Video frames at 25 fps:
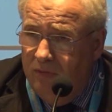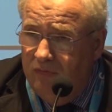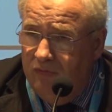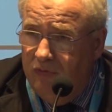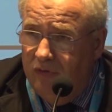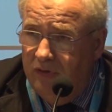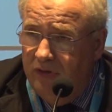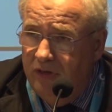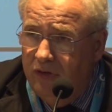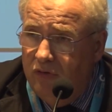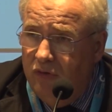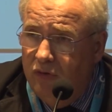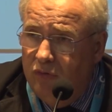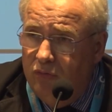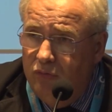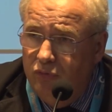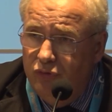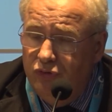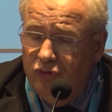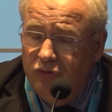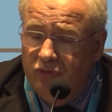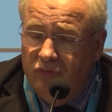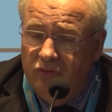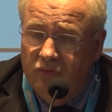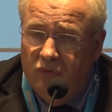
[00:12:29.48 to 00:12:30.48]
for the
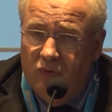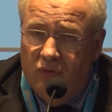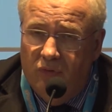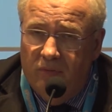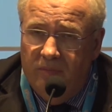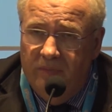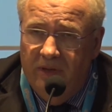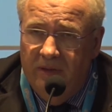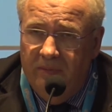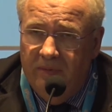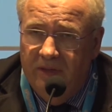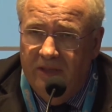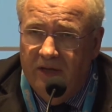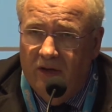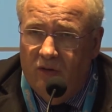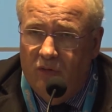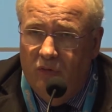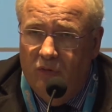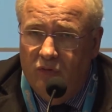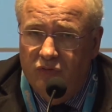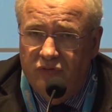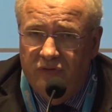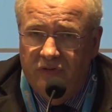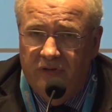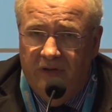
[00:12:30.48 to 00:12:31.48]
conclusion, or maybe the
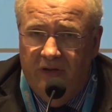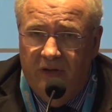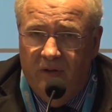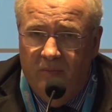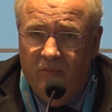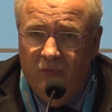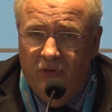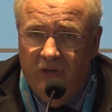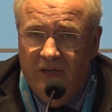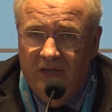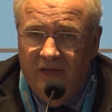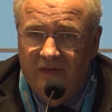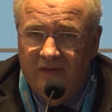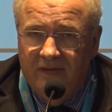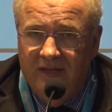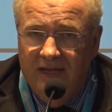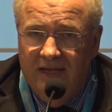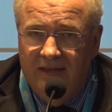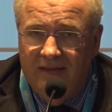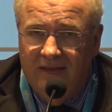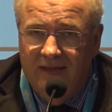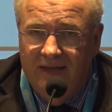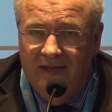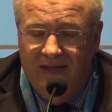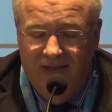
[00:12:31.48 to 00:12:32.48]
close ceremony, is
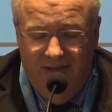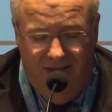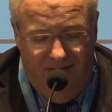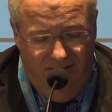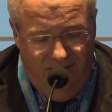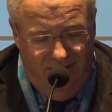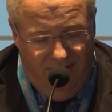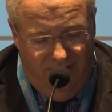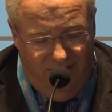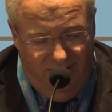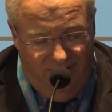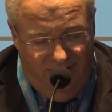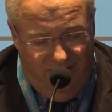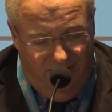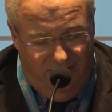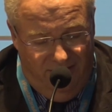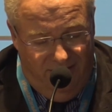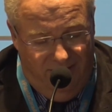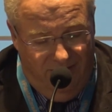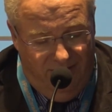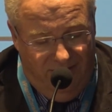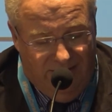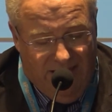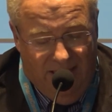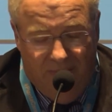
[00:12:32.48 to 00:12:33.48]
that
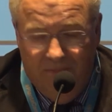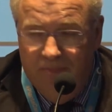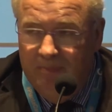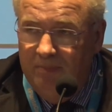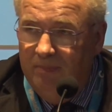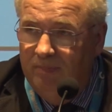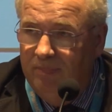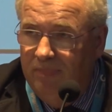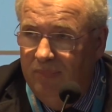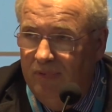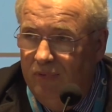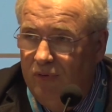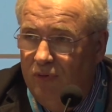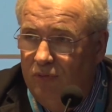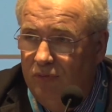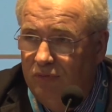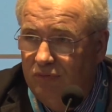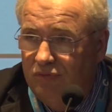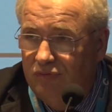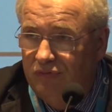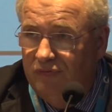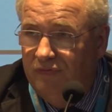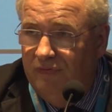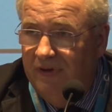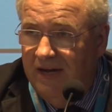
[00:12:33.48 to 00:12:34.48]
the time goes
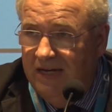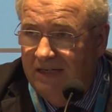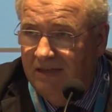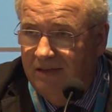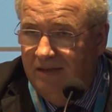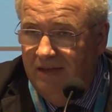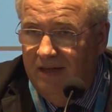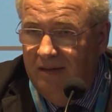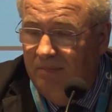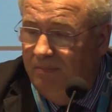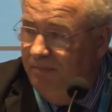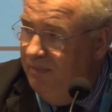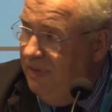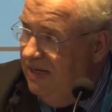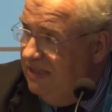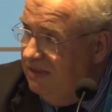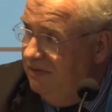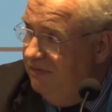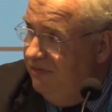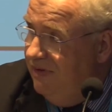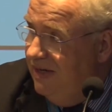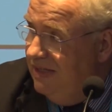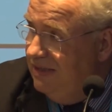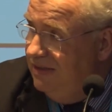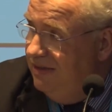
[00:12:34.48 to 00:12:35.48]
faster, pass
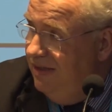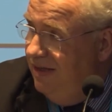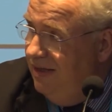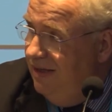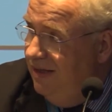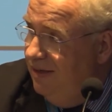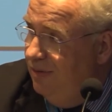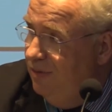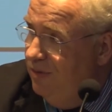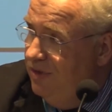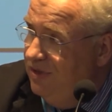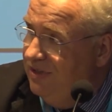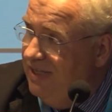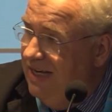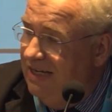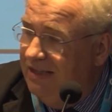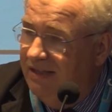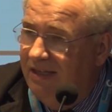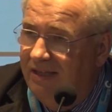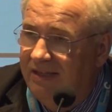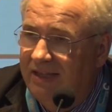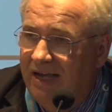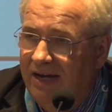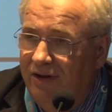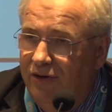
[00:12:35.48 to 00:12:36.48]
faster. We
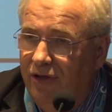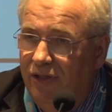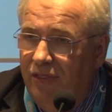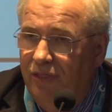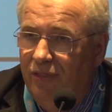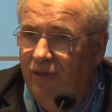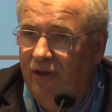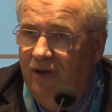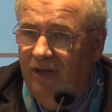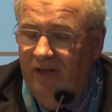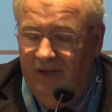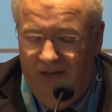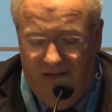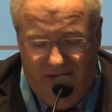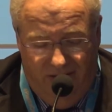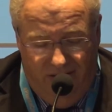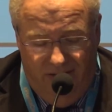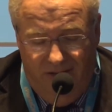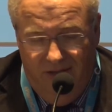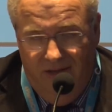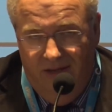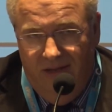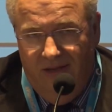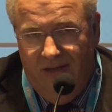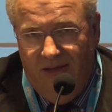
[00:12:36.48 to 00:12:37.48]
started at 9:30, and
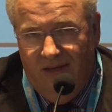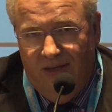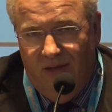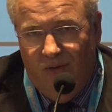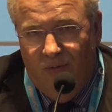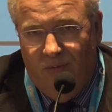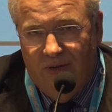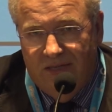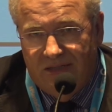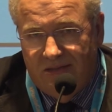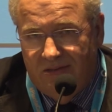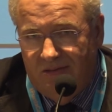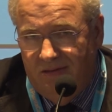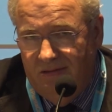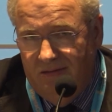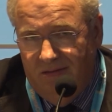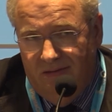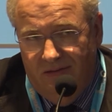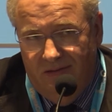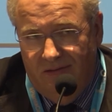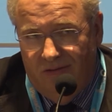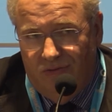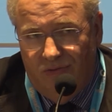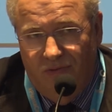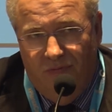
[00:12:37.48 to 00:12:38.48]
it was
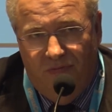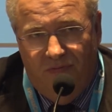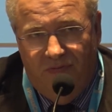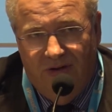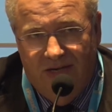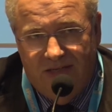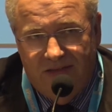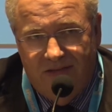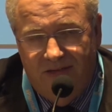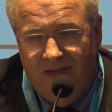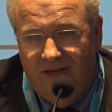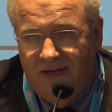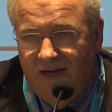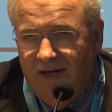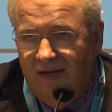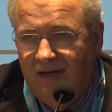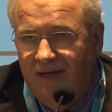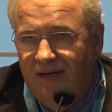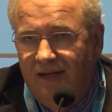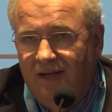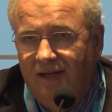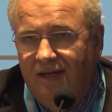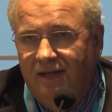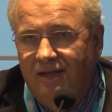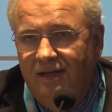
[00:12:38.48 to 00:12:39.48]
so faster.
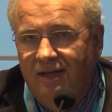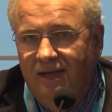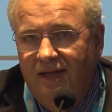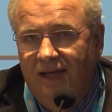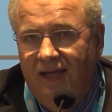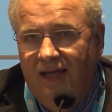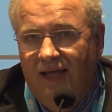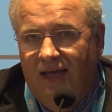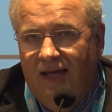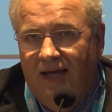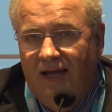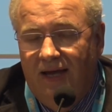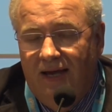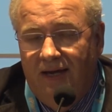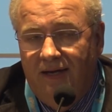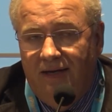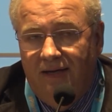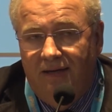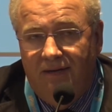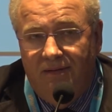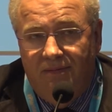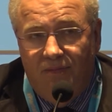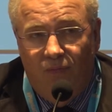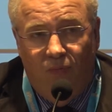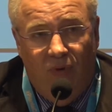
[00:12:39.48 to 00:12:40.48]

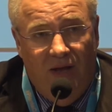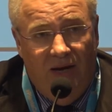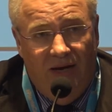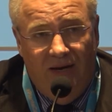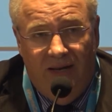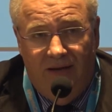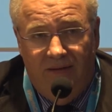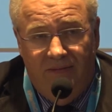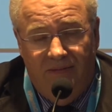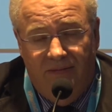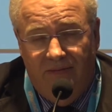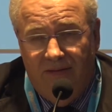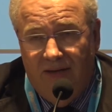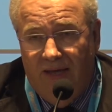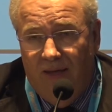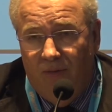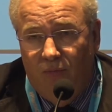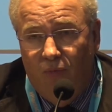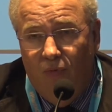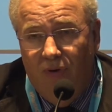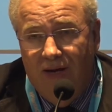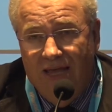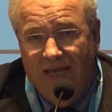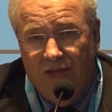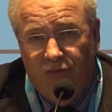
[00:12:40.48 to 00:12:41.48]
And I
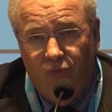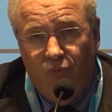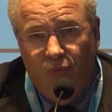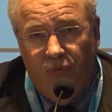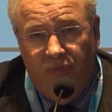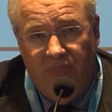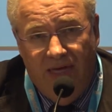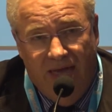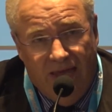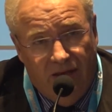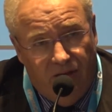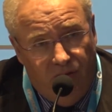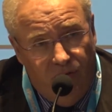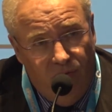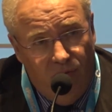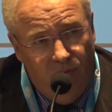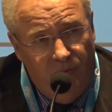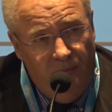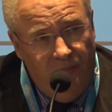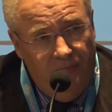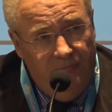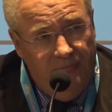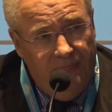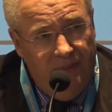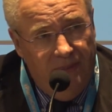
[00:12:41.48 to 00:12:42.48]
would like to thank you,